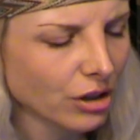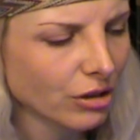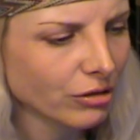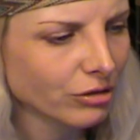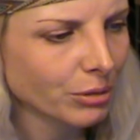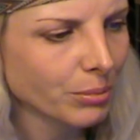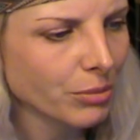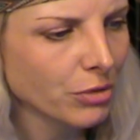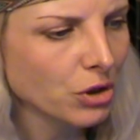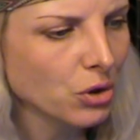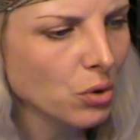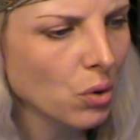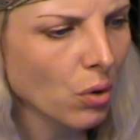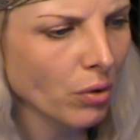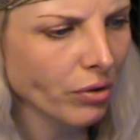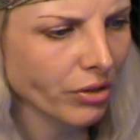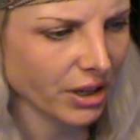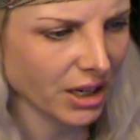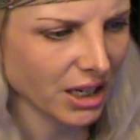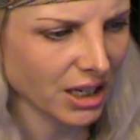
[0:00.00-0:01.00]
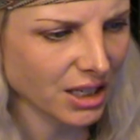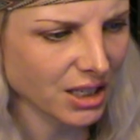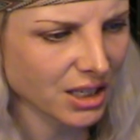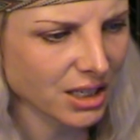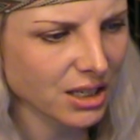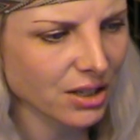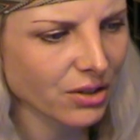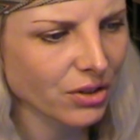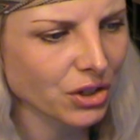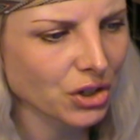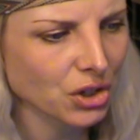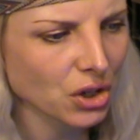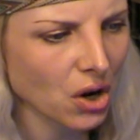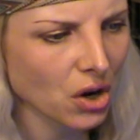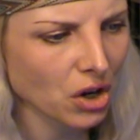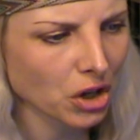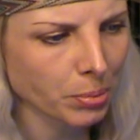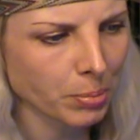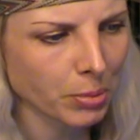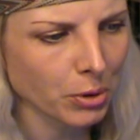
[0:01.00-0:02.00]
From the northeast, the
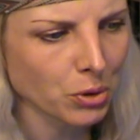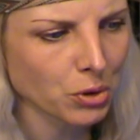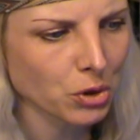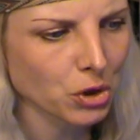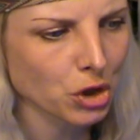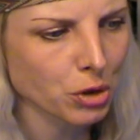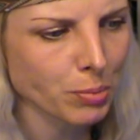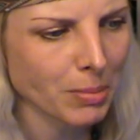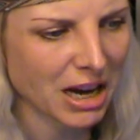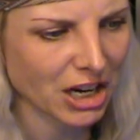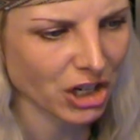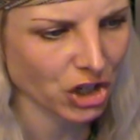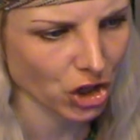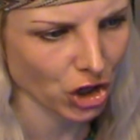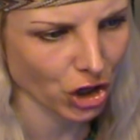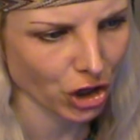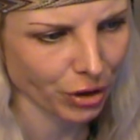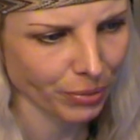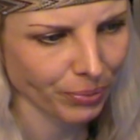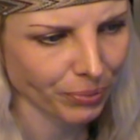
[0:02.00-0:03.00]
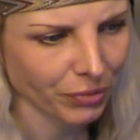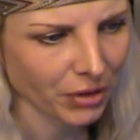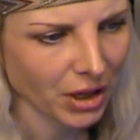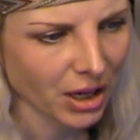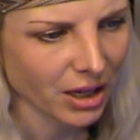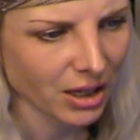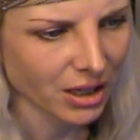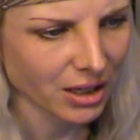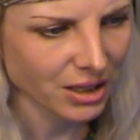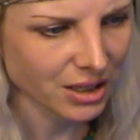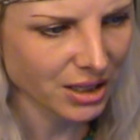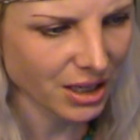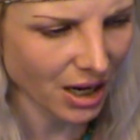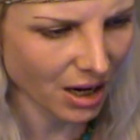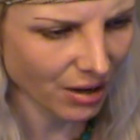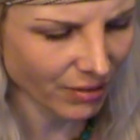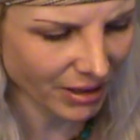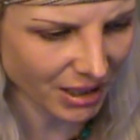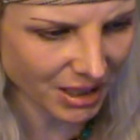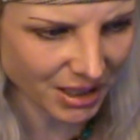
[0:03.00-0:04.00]
dark blue smasher,
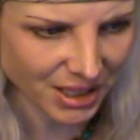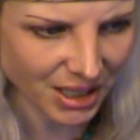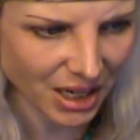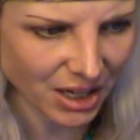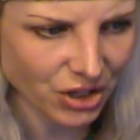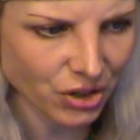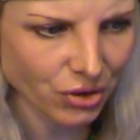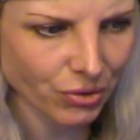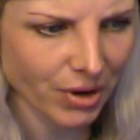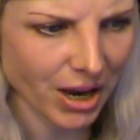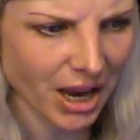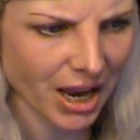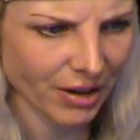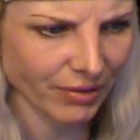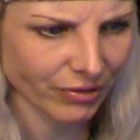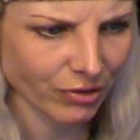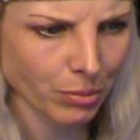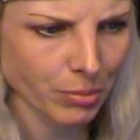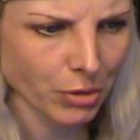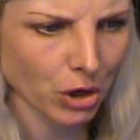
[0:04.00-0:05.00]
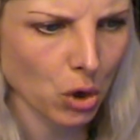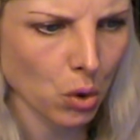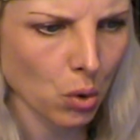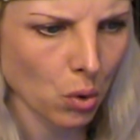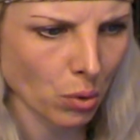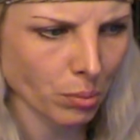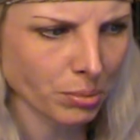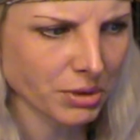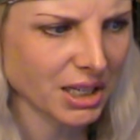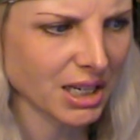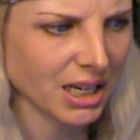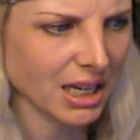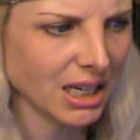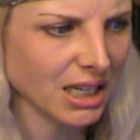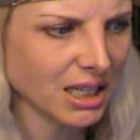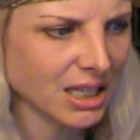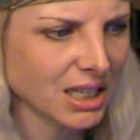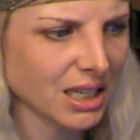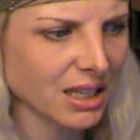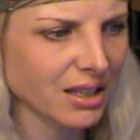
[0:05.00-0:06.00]
tearing asunder a head from a corpse and
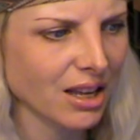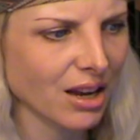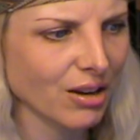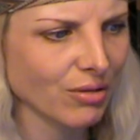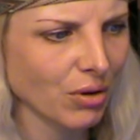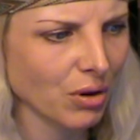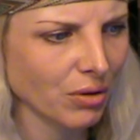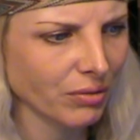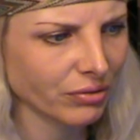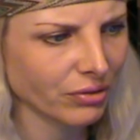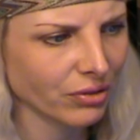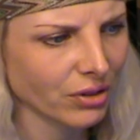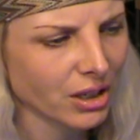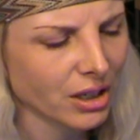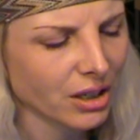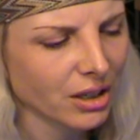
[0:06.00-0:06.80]
eating thereof.